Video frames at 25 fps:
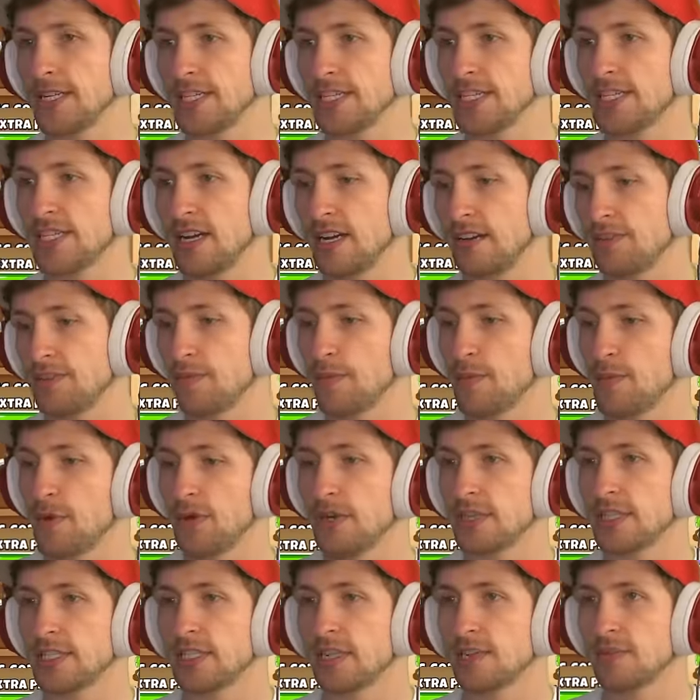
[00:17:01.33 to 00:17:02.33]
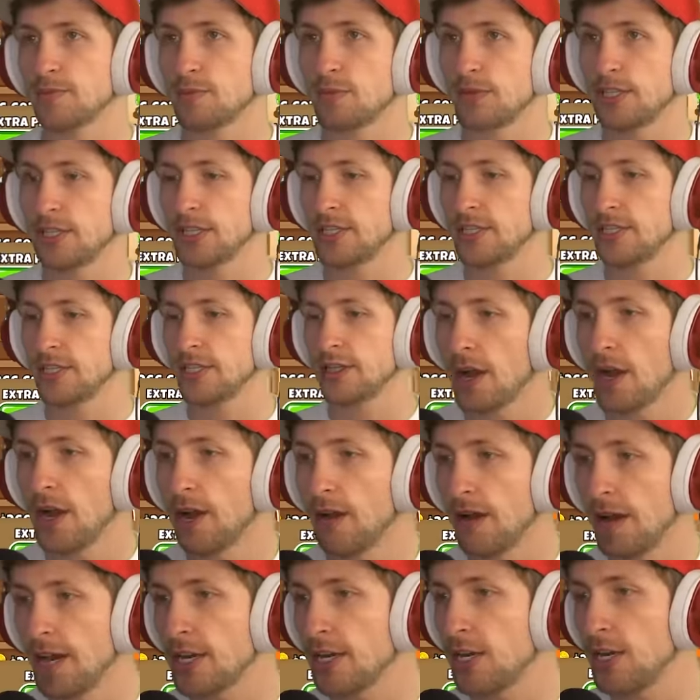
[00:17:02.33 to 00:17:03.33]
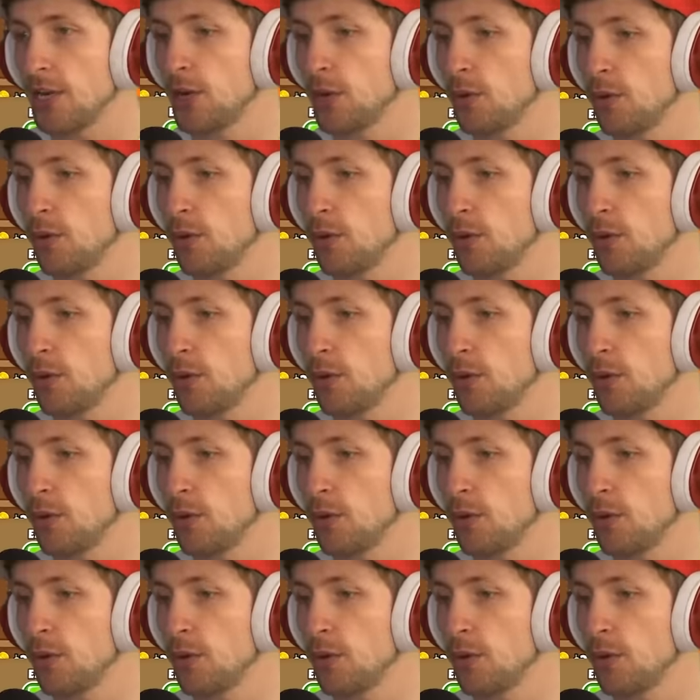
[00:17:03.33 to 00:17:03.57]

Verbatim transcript: stuff. Burny stuff's pretty good. All right, new